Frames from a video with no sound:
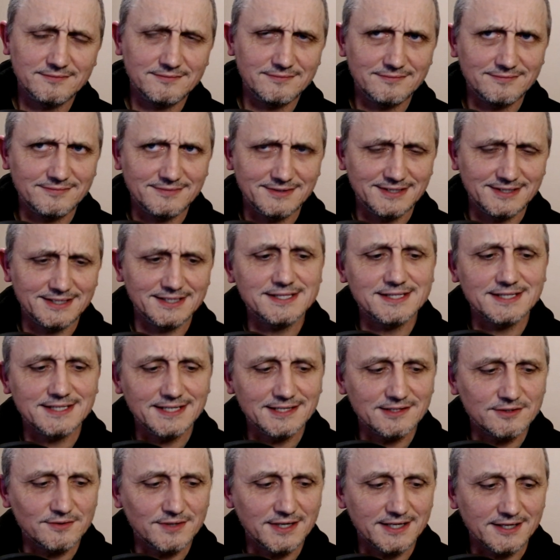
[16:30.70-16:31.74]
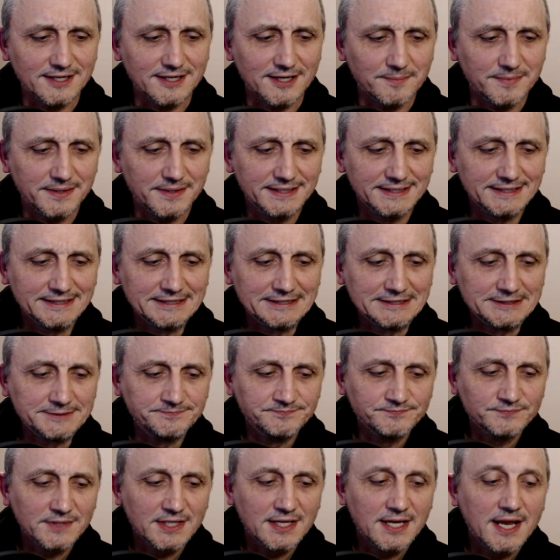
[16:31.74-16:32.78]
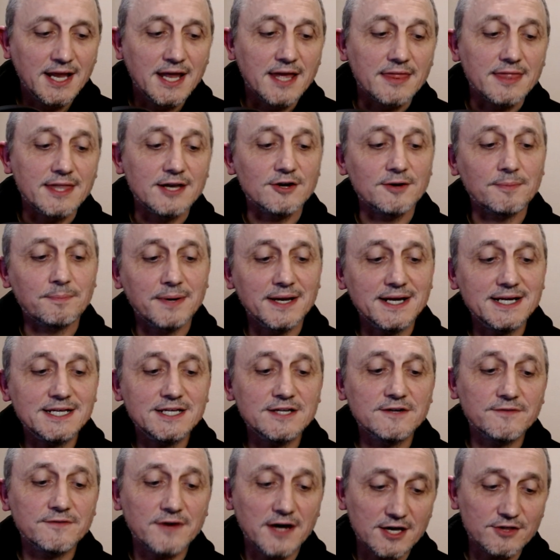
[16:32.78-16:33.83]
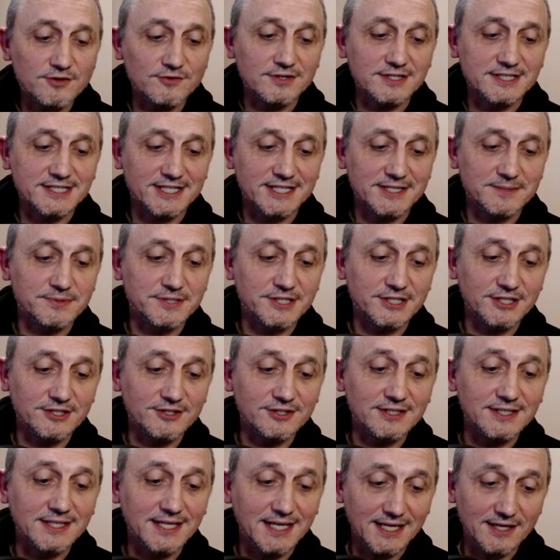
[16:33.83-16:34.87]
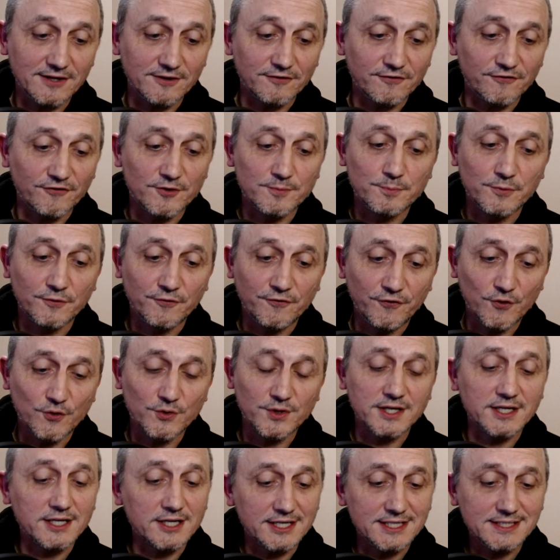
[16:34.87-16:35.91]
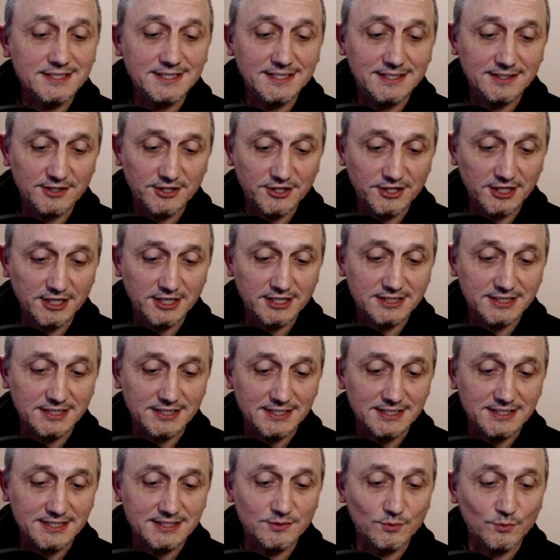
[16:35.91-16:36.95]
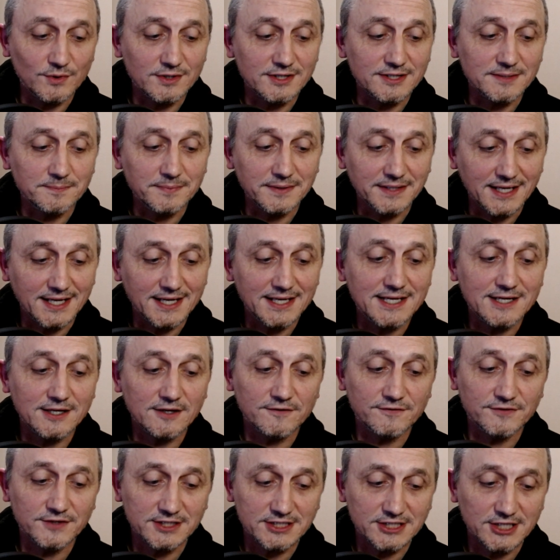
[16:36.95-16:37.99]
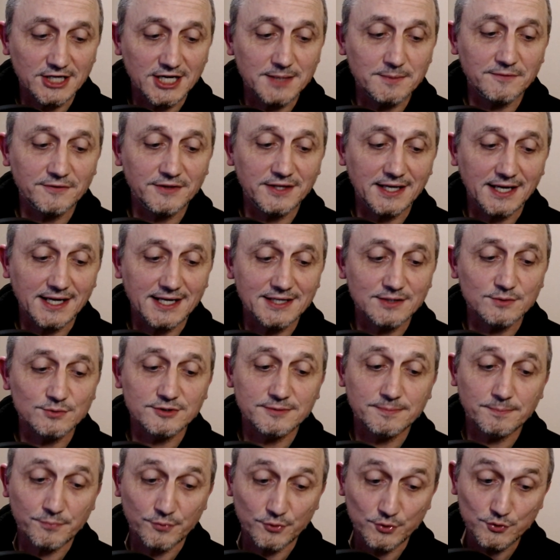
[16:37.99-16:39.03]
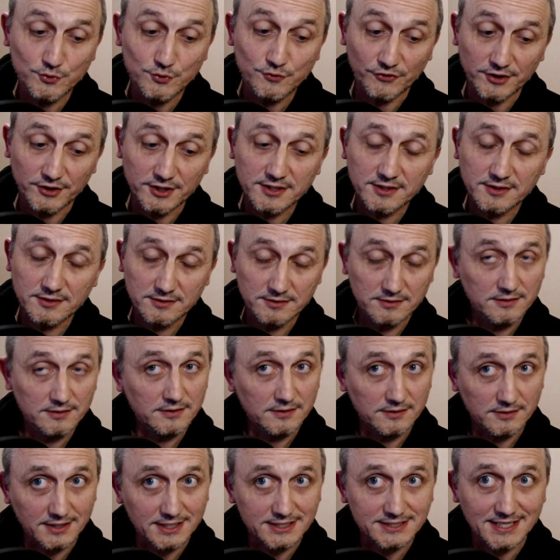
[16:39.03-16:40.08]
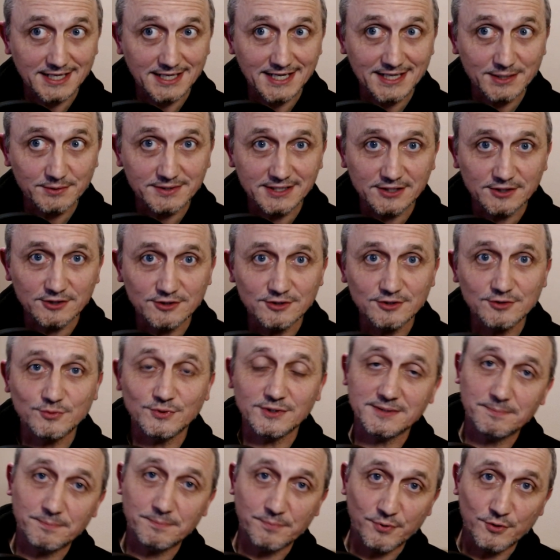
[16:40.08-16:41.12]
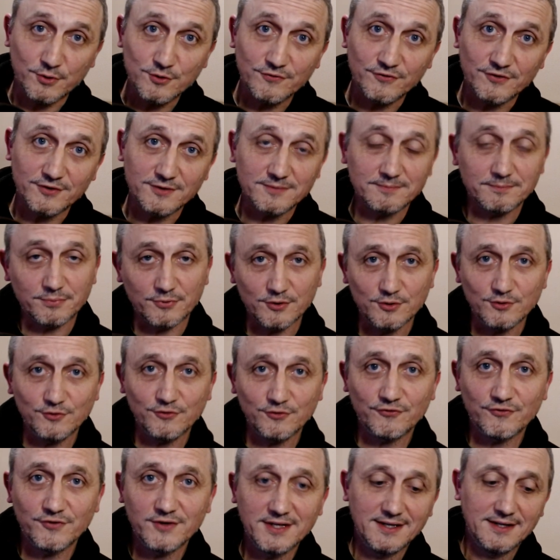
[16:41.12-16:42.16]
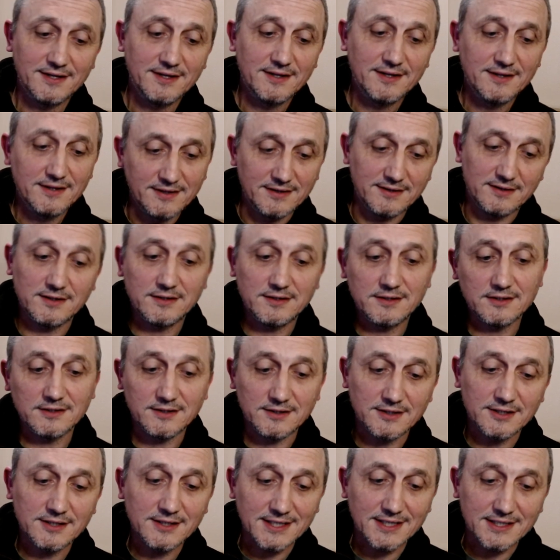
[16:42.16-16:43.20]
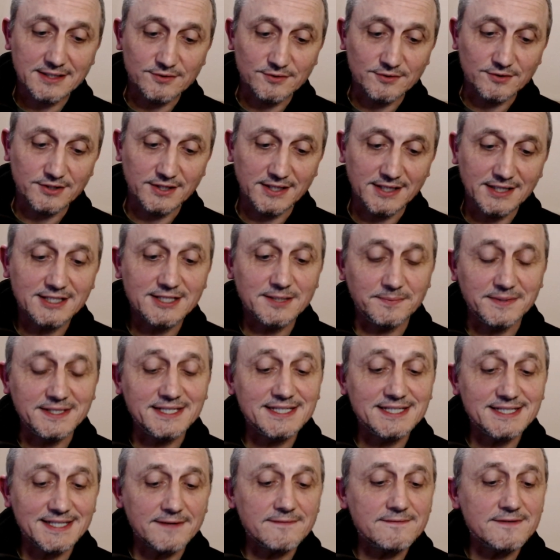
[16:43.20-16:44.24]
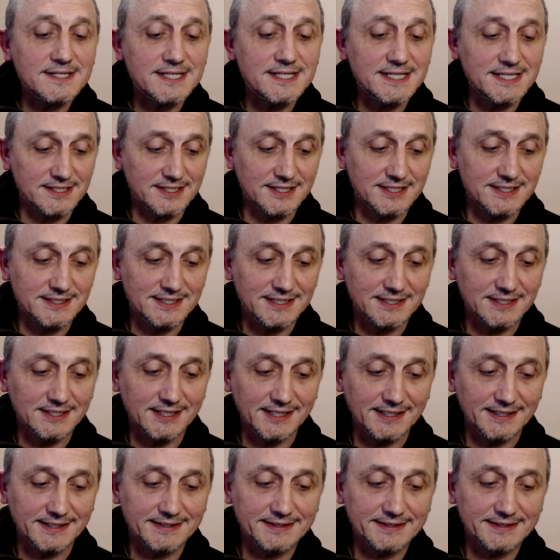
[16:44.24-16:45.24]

doesn't seem to add up. There are plenty of other examples I could give from before the 1930s where the beginning of the time of the end was proven, that's the language I used, was proven, proof, no, that sort of thing, to be 1799.